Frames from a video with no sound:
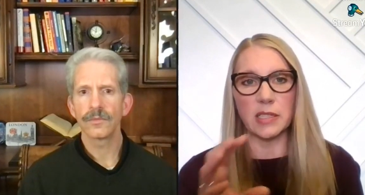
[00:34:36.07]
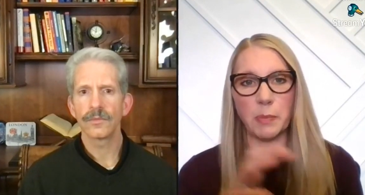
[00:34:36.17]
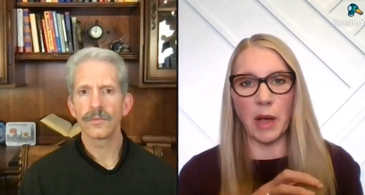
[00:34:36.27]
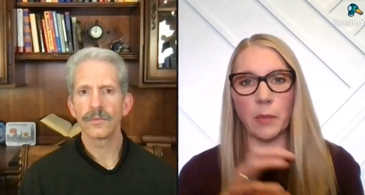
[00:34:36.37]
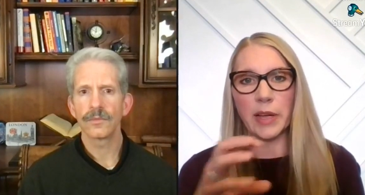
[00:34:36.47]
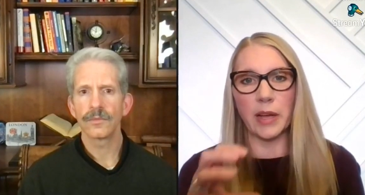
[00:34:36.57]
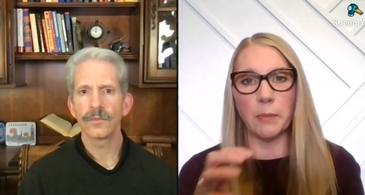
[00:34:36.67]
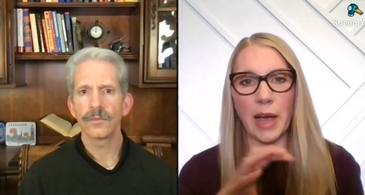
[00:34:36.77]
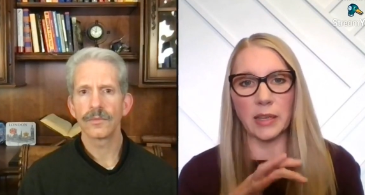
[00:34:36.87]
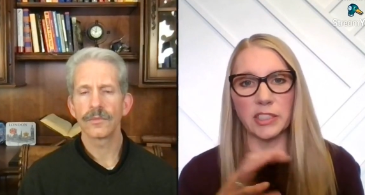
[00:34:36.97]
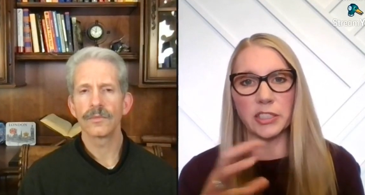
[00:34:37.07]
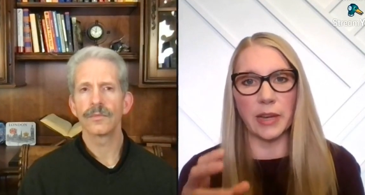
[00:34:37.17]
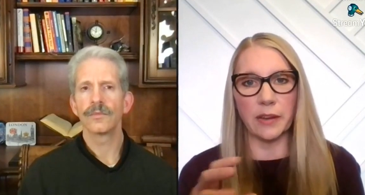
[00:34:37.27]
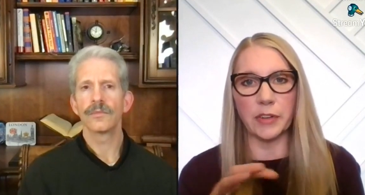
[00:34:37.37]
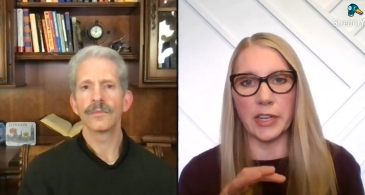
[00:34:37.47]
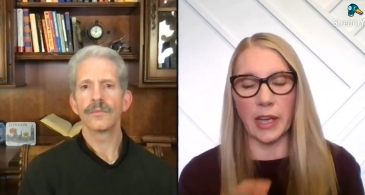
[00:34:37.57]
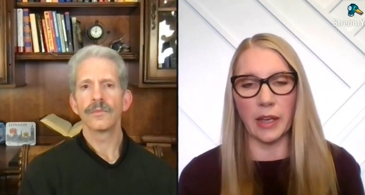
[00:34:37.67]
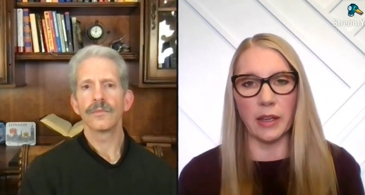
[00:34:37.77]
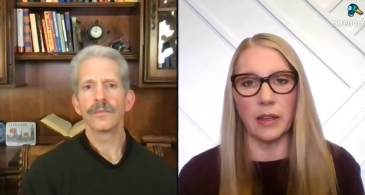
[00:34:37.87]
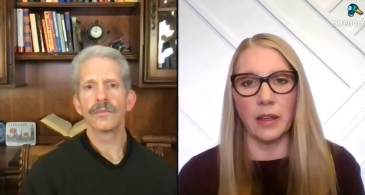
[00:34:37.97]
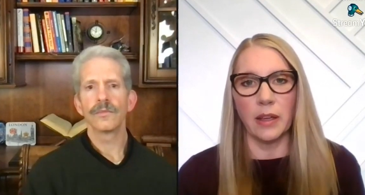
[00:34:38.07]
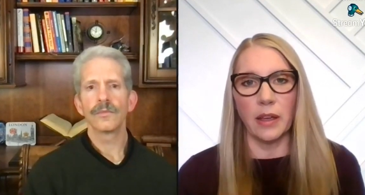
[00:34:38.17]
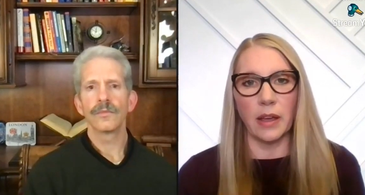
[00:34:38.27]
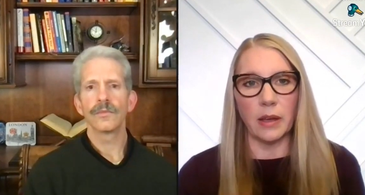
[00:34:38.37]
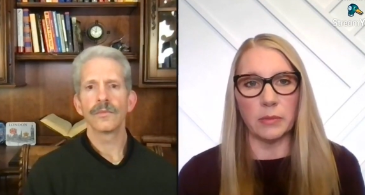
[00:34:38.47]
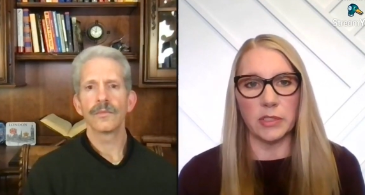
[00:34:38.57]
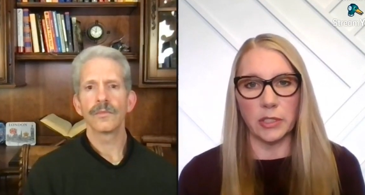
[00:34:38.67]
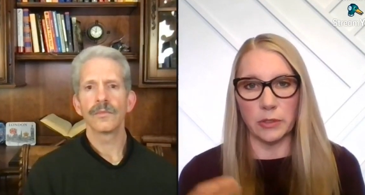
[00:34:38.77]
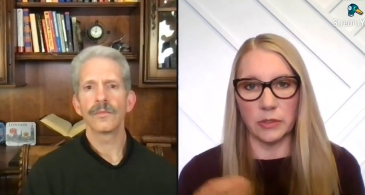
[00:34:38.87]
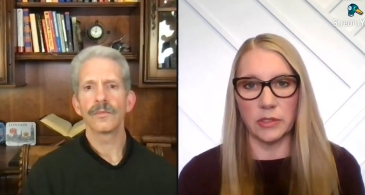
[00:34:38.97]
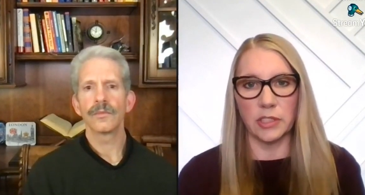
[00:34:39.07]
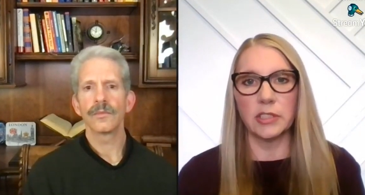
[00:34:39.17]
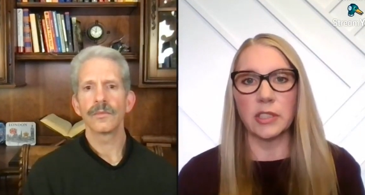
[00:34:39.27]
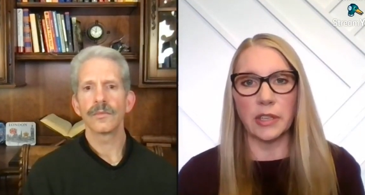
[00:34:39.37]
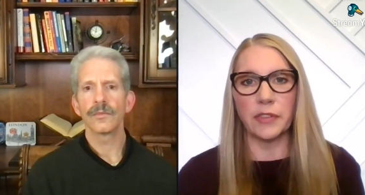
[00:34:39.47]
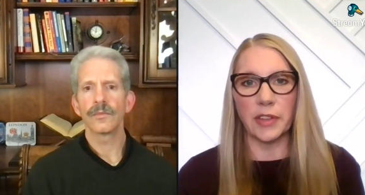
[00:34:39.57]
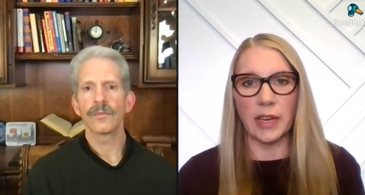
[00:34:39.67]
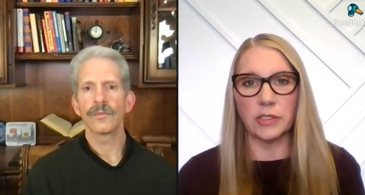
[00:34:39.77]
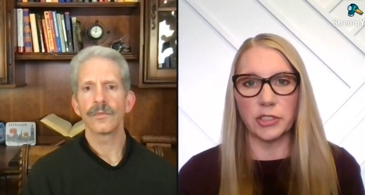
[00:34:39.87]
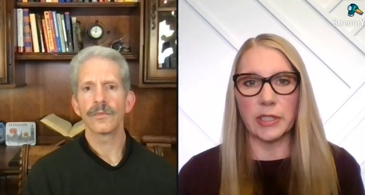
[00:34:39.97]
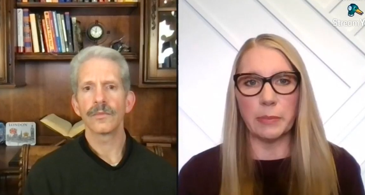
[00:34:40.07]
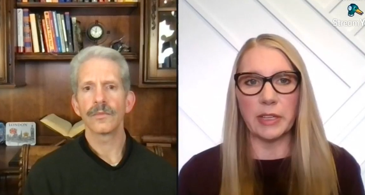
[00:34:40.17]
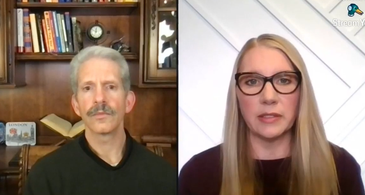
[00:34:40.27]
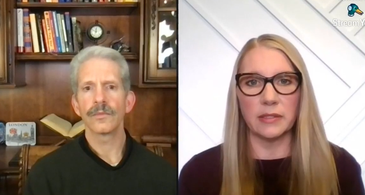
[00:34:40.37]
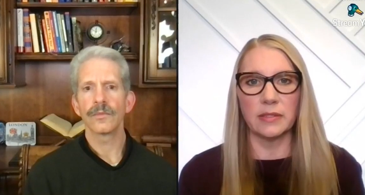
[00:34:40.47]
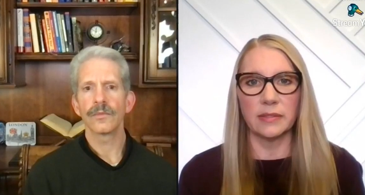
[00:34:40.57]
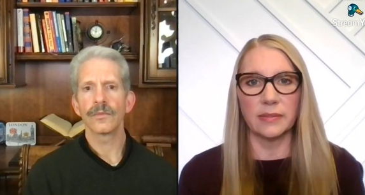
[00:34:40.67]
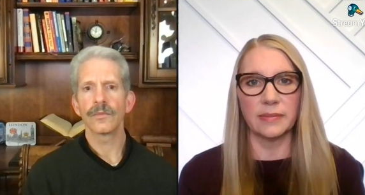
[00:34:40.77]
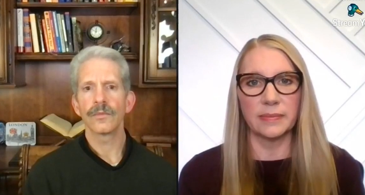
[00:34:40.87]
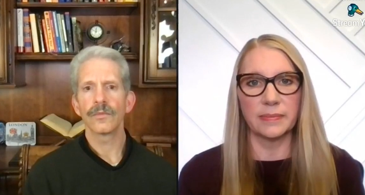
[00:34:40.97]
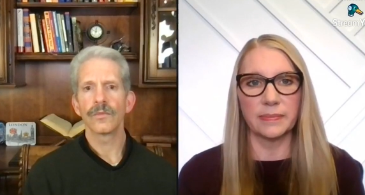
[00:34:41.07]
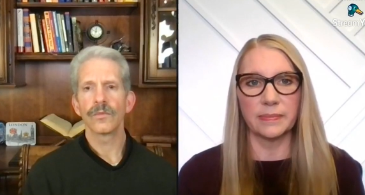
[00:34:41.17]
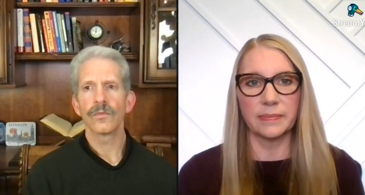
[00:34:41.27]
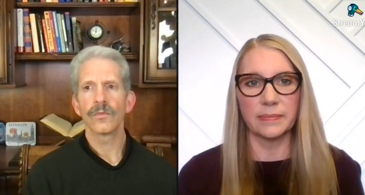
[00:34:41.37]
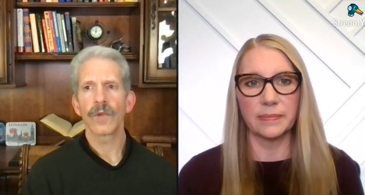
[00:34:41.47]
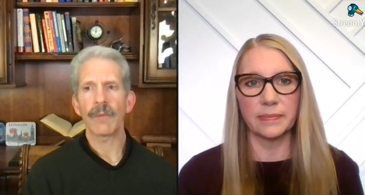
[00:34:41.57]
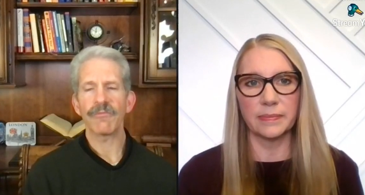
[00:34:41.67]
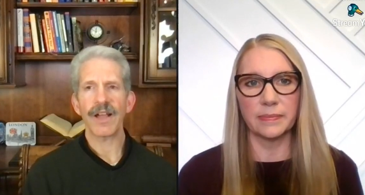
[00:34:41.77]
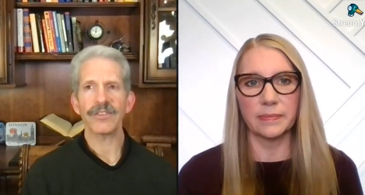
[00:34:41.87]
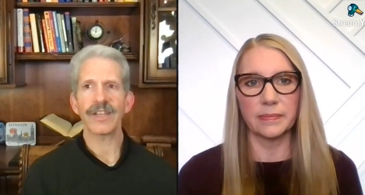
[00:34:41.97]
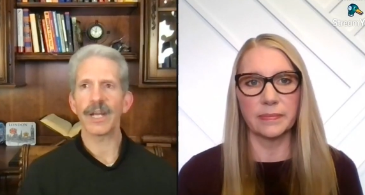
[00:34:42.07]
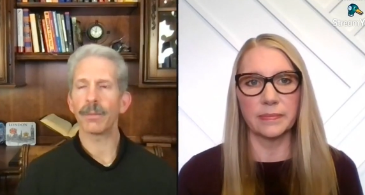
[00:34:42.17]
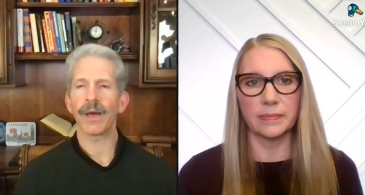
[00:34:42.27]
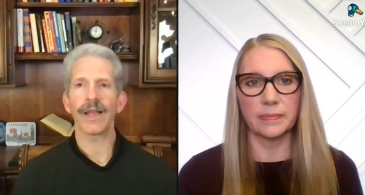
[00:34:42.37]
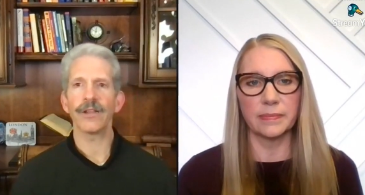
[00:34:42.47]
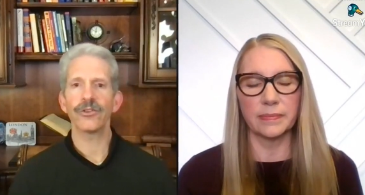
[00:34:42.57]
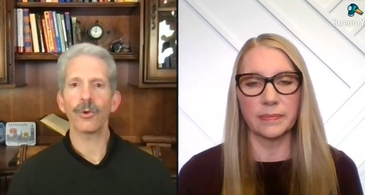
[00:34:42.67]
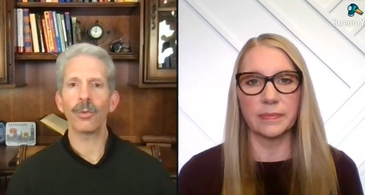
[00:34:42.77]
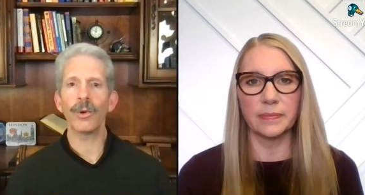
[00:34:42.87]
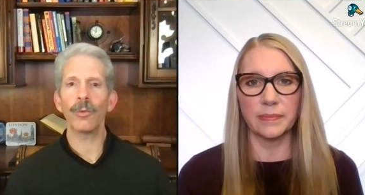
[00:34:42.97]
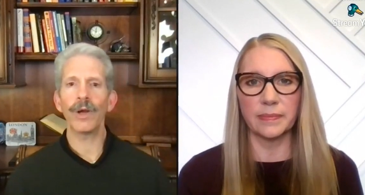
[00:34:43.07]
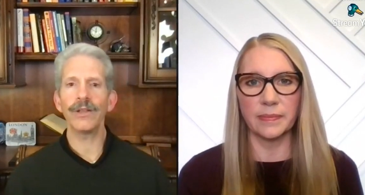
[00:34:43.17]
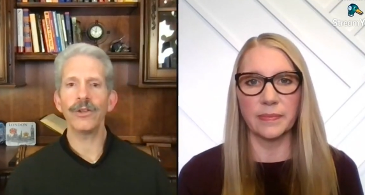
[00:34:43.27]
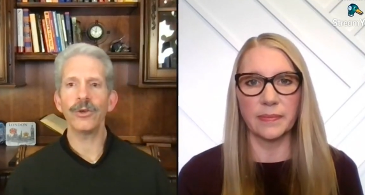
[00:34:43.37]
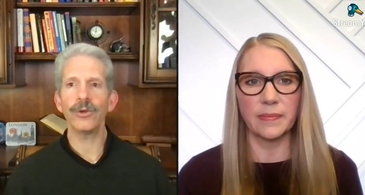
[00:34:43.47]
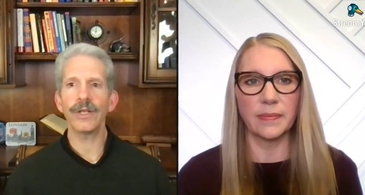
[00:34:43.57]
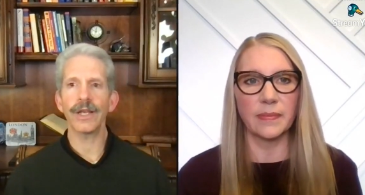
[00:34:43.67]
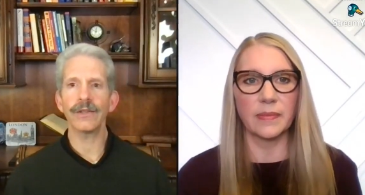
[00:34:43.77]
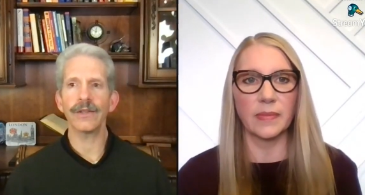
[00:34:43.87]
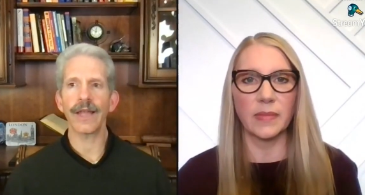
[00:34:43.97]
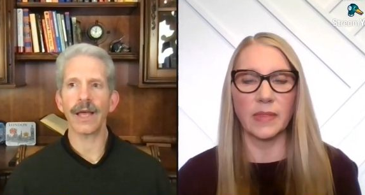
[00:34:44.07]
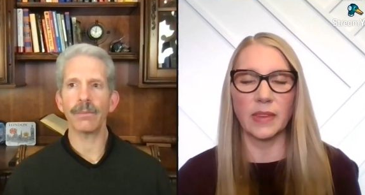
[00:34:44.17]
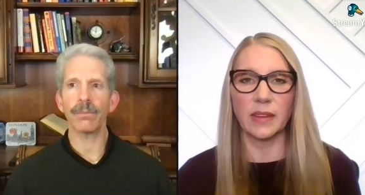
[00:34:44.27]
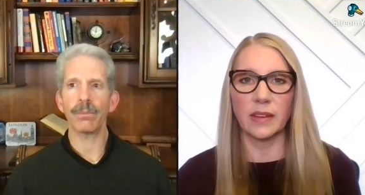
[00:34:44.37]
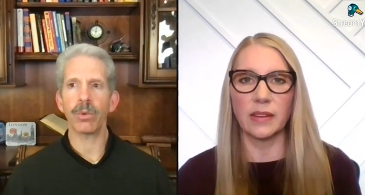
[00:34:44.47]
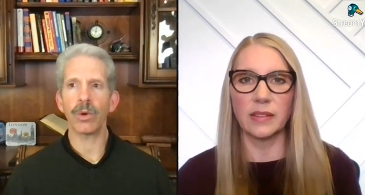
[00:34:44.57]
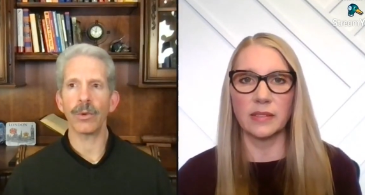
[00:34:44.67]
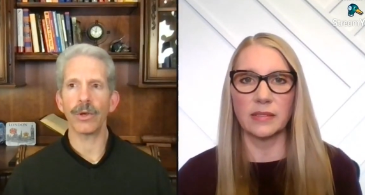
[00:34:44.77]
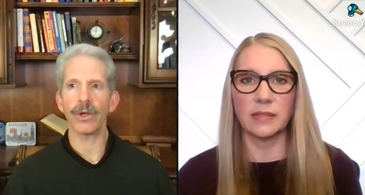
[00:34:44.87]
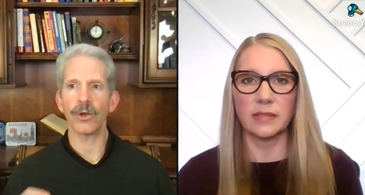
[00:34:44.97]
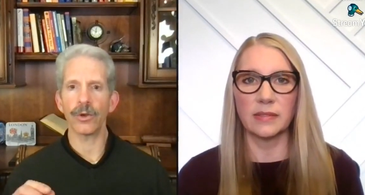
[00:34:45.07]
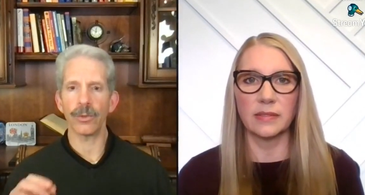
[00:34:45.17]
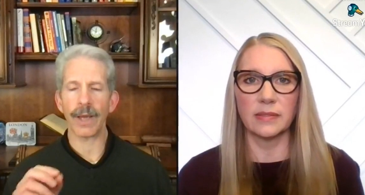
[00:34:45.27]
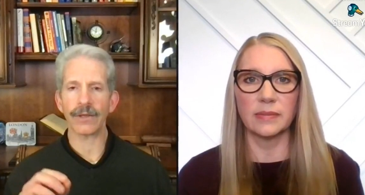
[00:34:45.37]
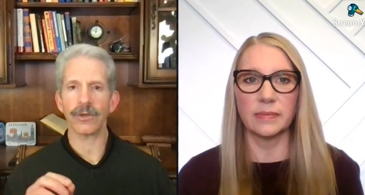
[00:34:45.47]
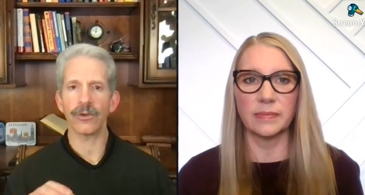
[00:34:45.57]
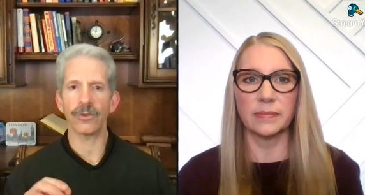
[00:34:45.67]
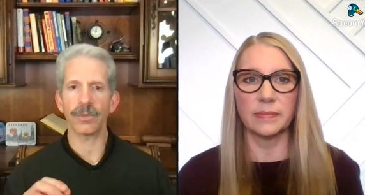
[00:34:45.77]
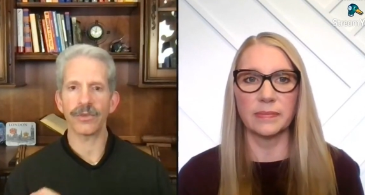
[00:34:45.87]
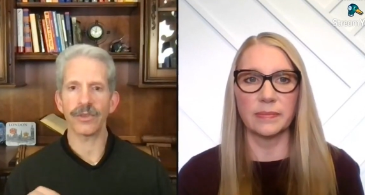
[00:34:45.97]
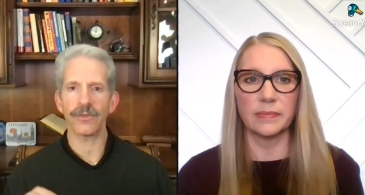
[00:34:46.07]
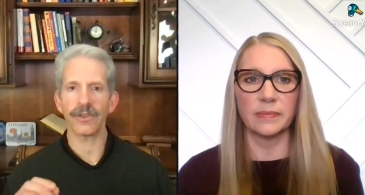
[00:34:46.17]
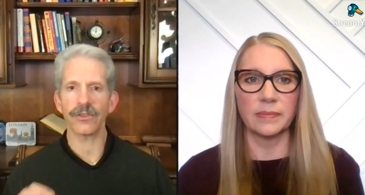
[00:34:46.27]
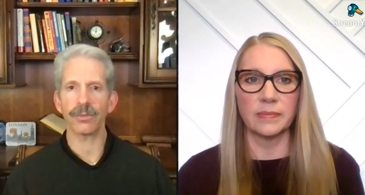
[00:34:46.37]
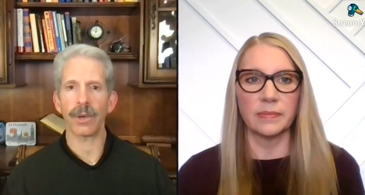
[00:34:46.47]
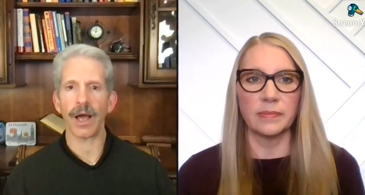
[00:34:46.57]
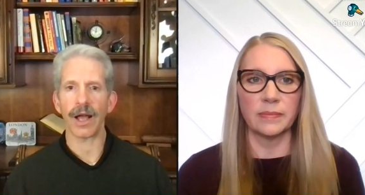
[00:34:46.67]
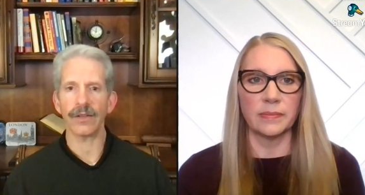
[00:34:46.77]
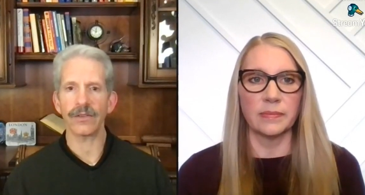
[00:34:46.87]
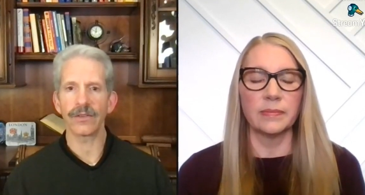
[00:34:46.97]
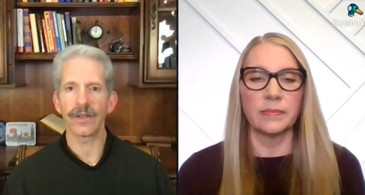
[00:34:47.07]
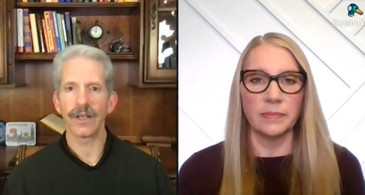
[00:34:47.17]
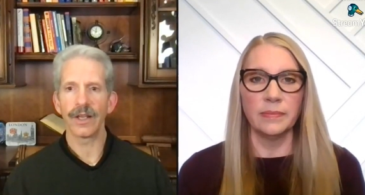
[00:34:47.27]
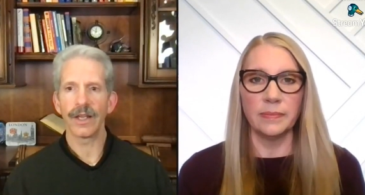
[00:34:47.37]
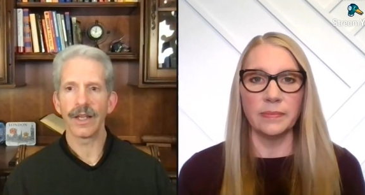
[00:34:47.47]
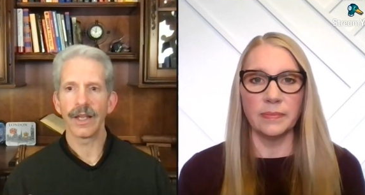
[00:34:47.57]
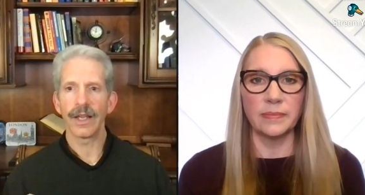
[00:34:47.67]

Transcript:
Speaker 1: the spot we come back to every day um, to, to deliver that treatment.
Speaker 2: I'm fascinated. when you get to that point, when you go to back to those specific spots, mm-hmm